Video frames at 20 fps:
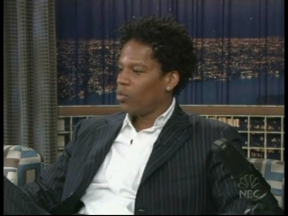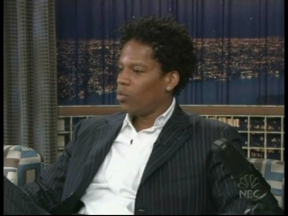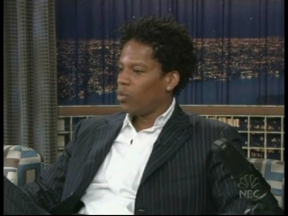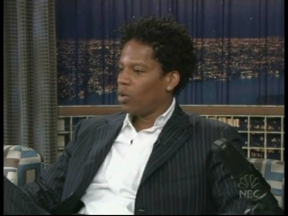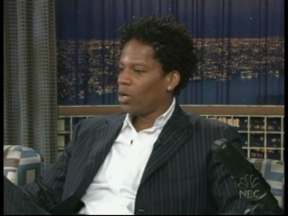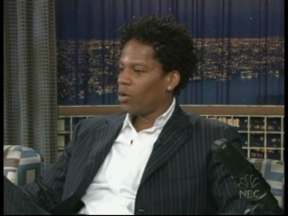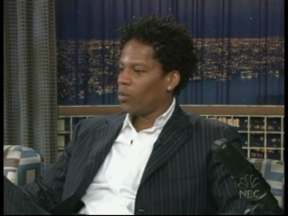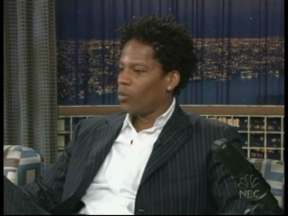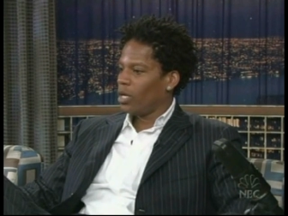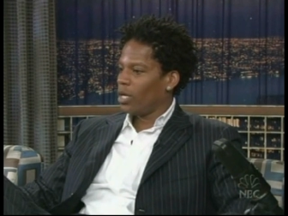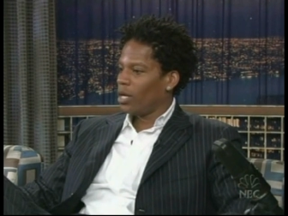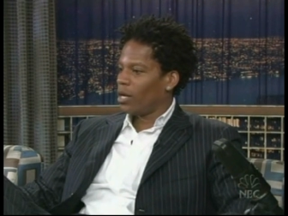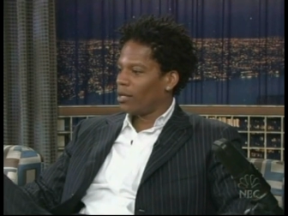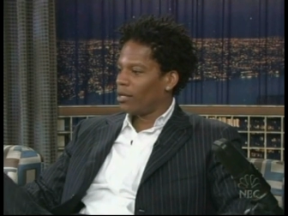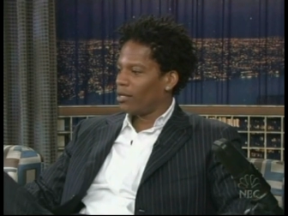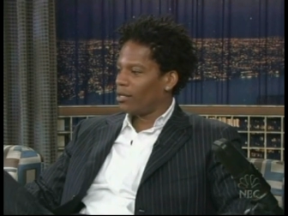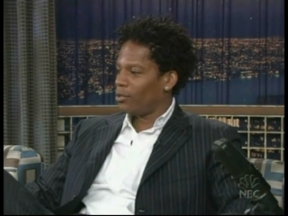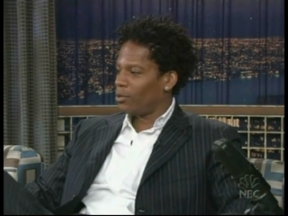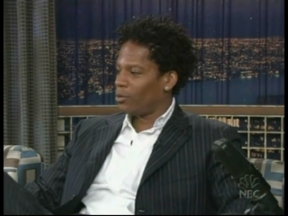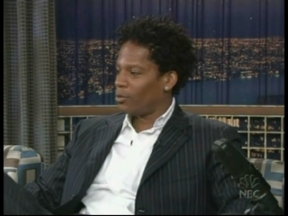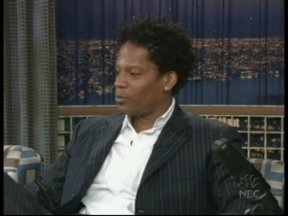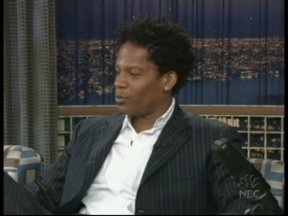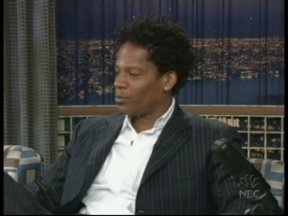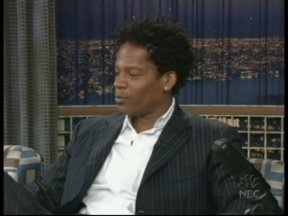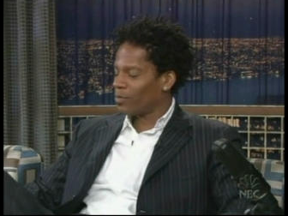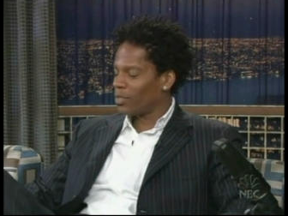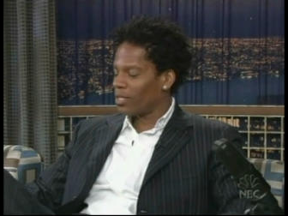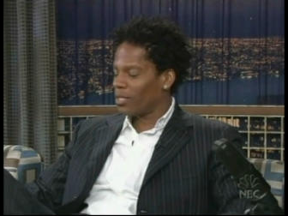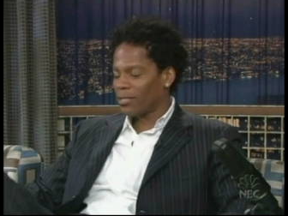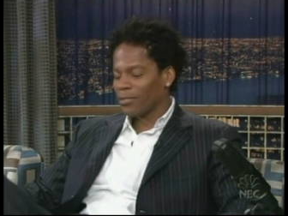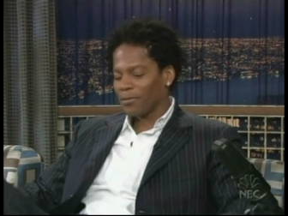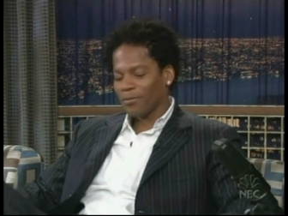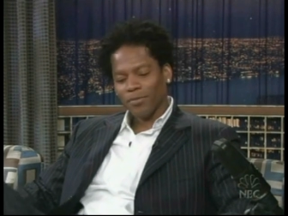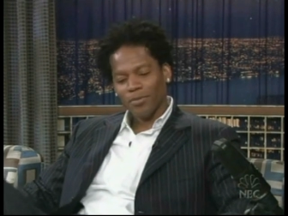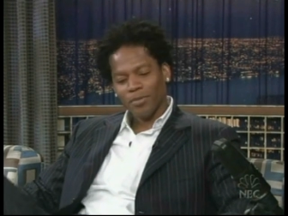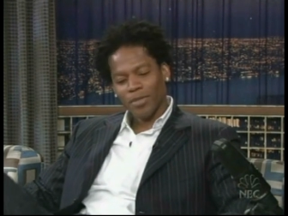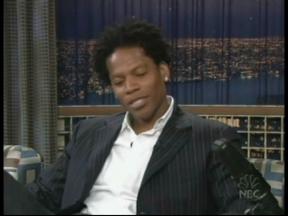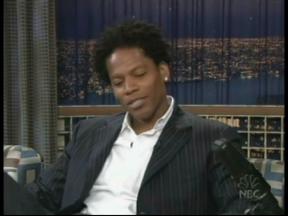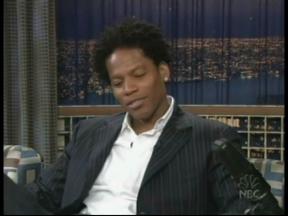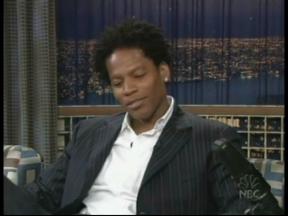what are we gonna do? Yeah.
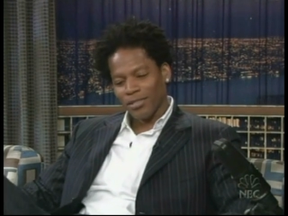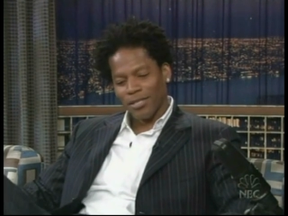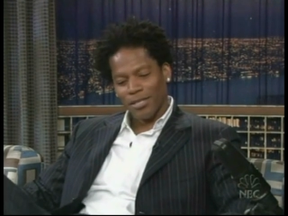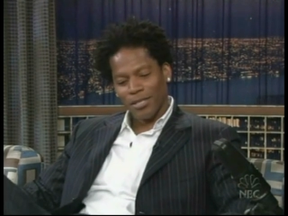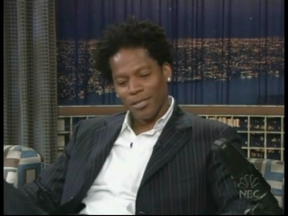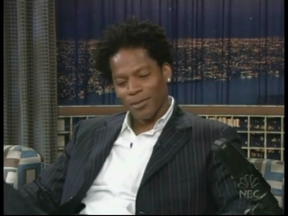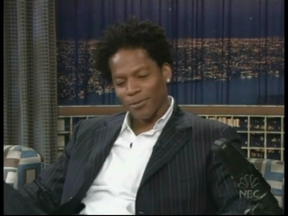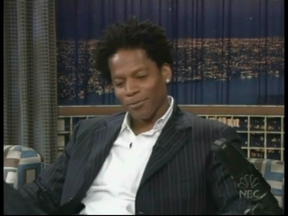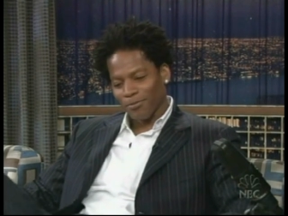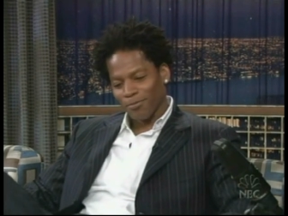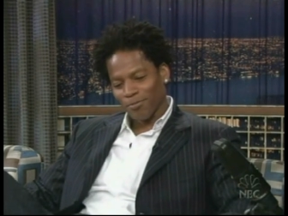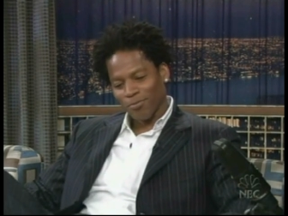It's uh. He